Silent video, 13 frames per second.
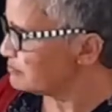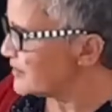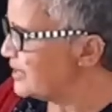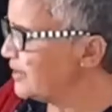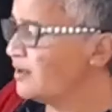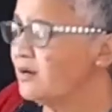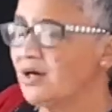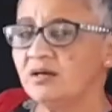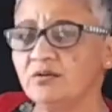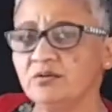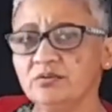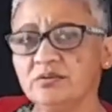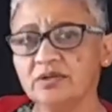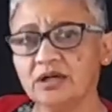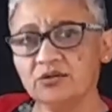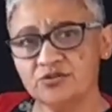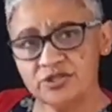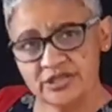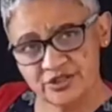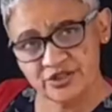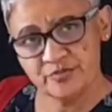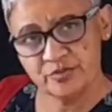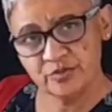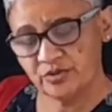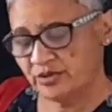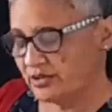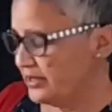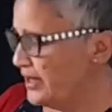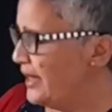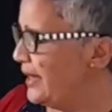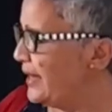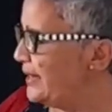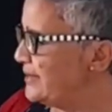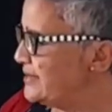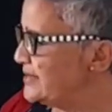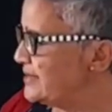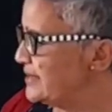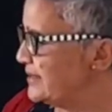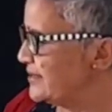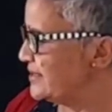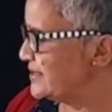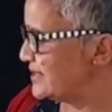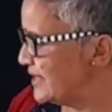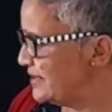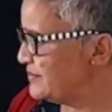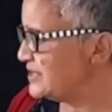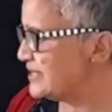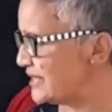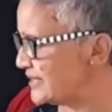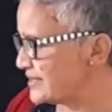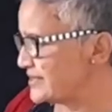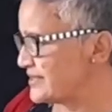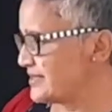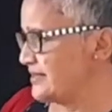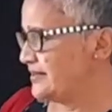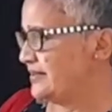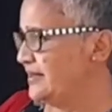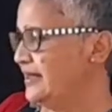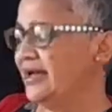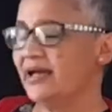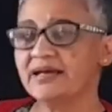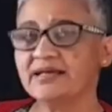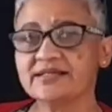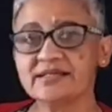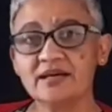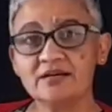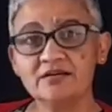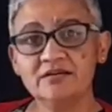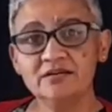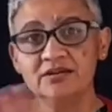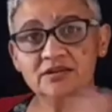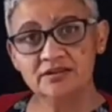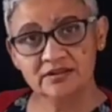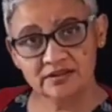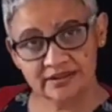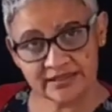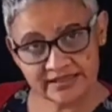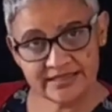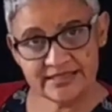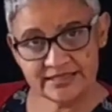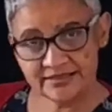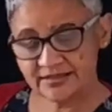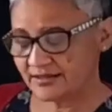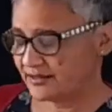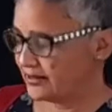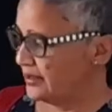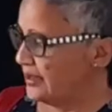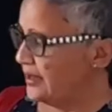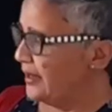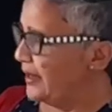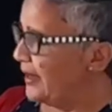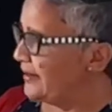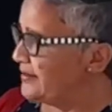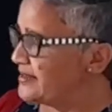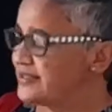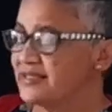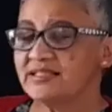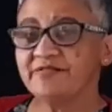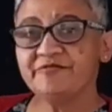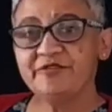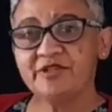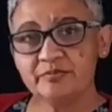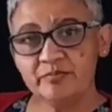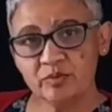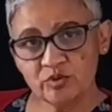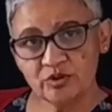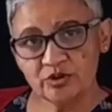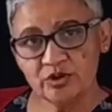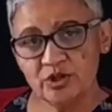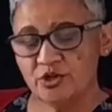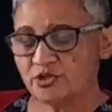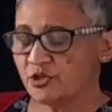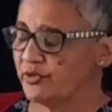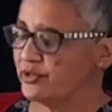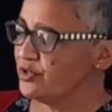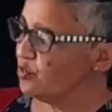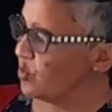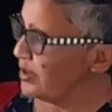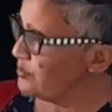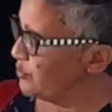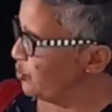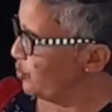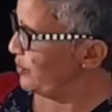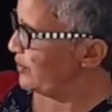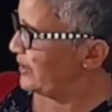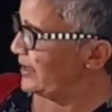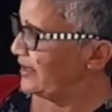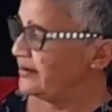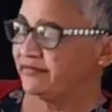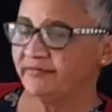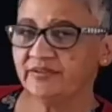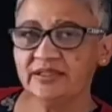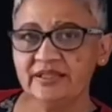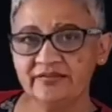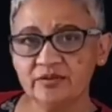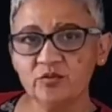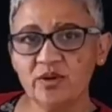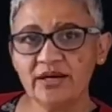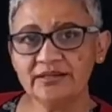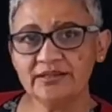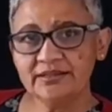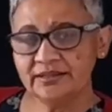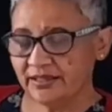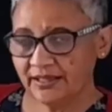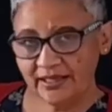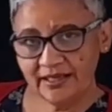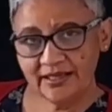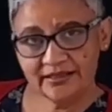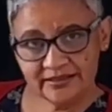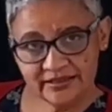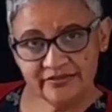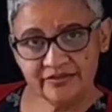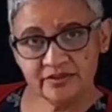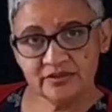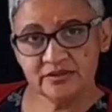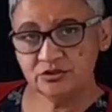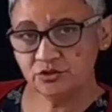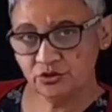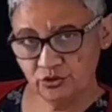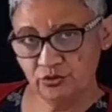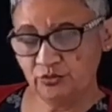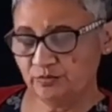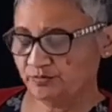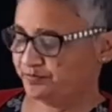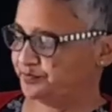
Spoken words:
Now our teacher book has the same text as our readers, and this is a flip book. So in the one book we will have level 1 and level 2.